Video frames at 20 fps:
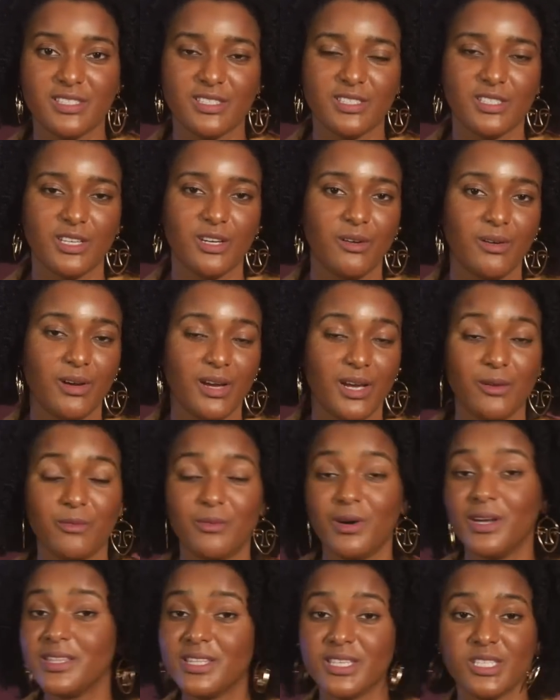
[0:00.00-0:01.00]
So I
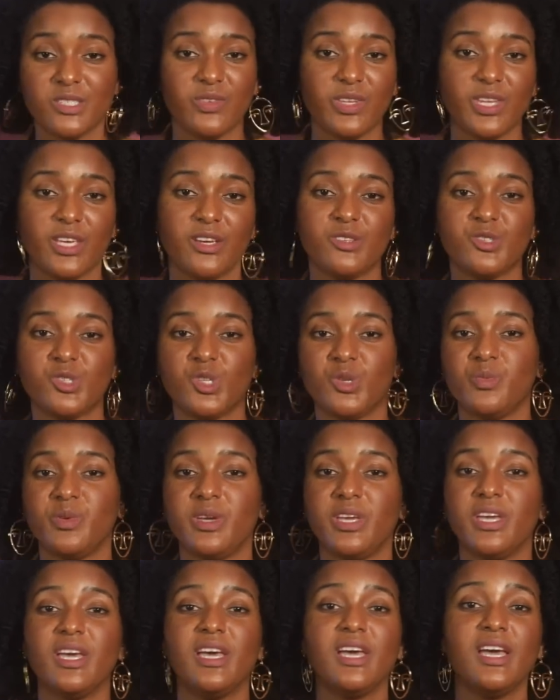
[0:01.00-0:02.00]
want these videos to
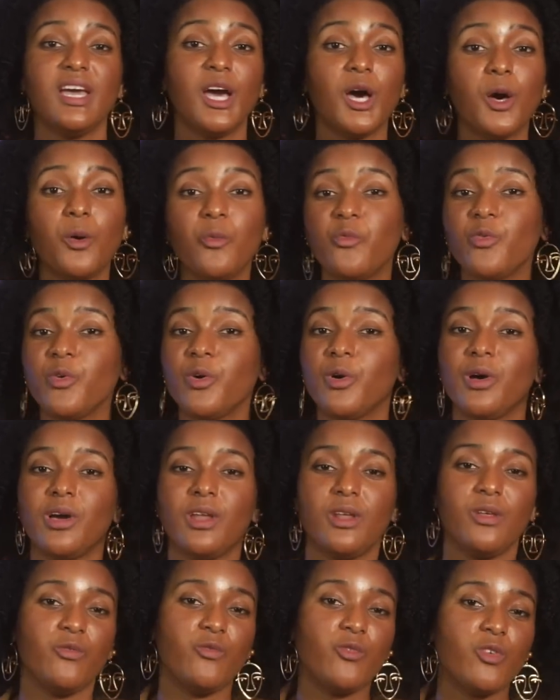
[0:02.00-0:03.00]
be helpful and
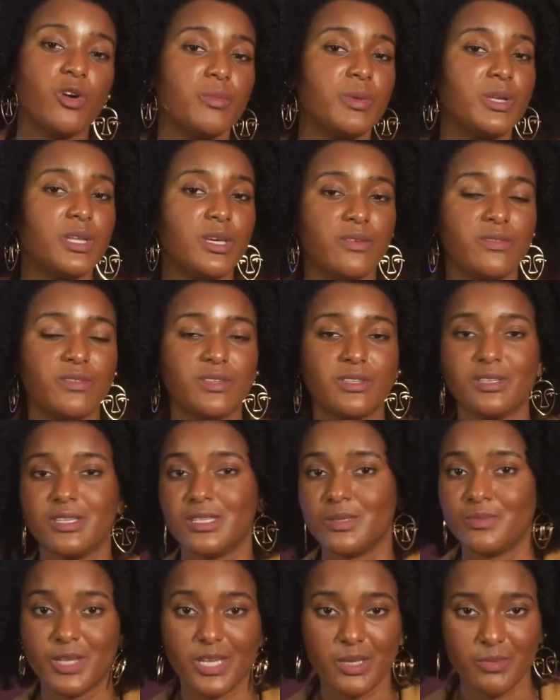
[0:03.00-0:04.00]
informative to
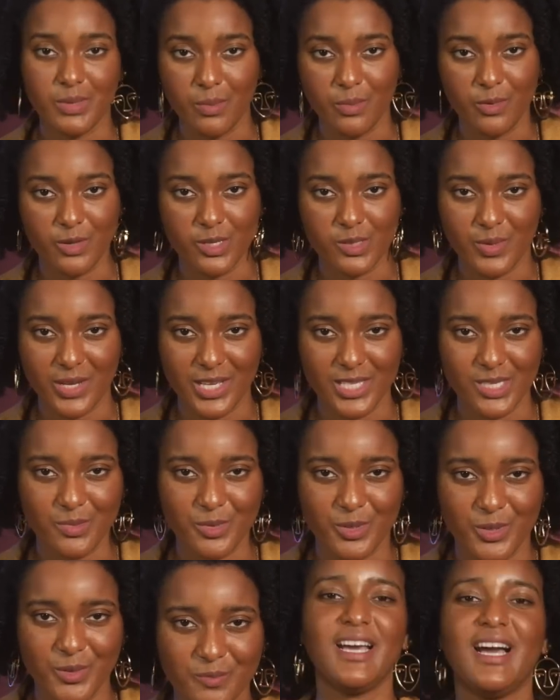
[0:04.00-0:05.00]
as many people as
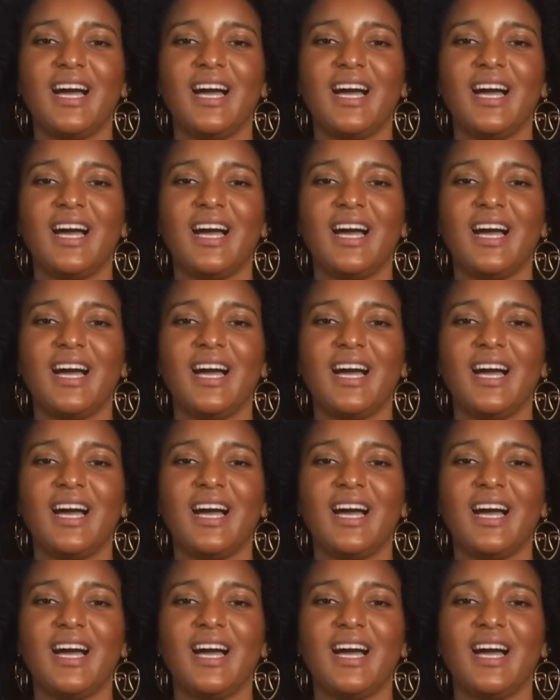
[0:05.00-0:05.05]
possible.